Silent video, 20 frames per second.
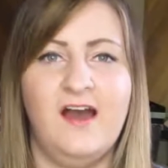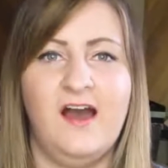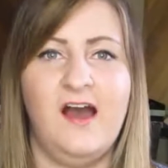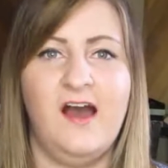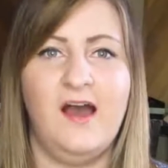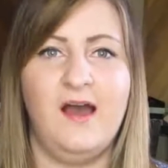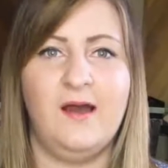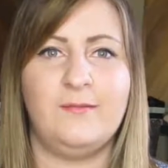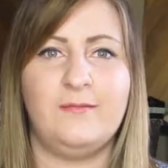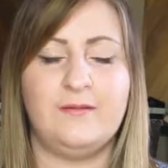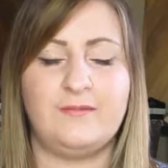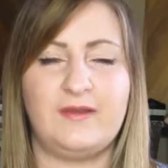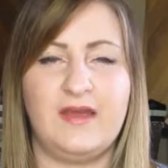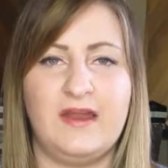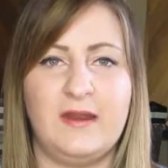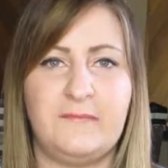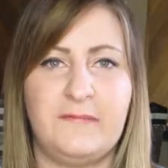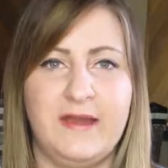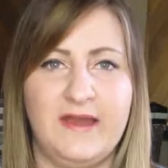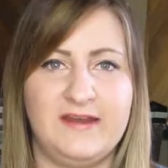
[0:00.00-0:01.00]
Um, I'm
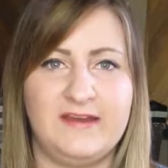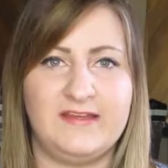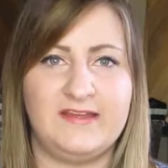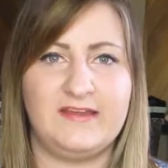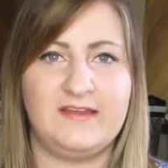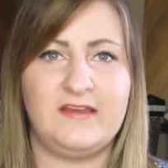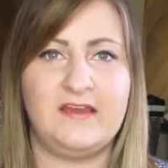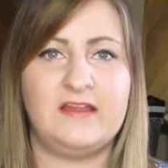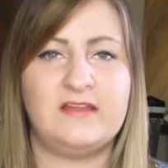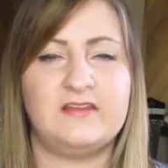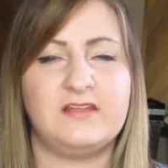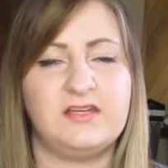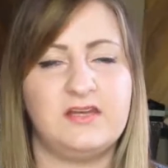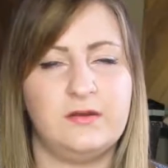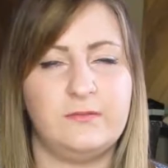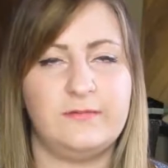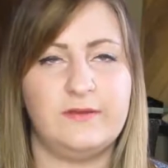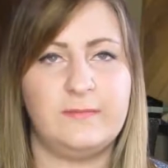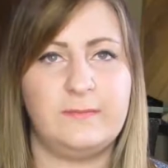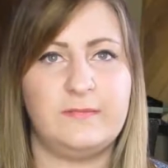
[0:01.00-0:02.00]
kind of panicking a
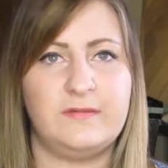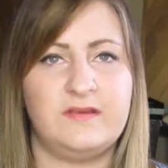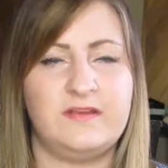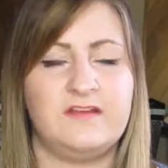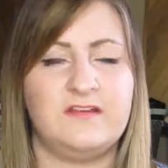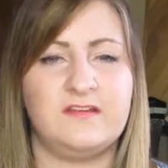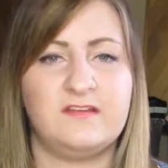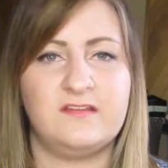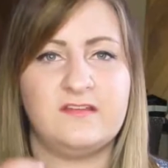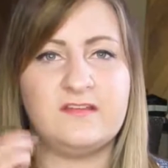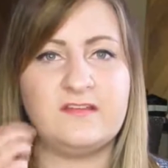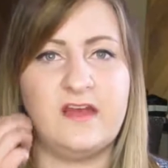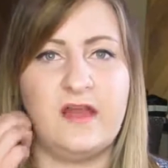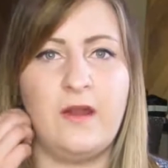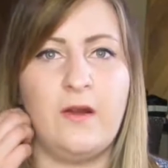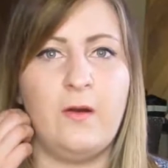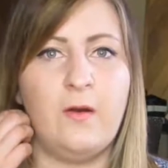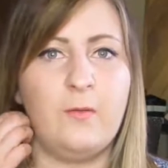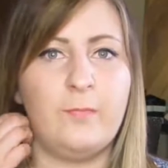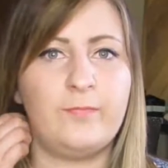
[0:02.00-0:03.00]
little bit because
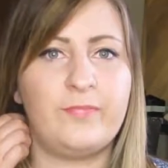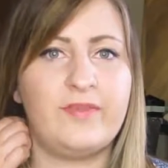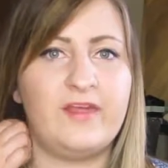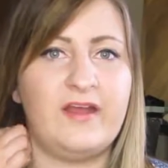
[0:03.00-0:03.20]
I hope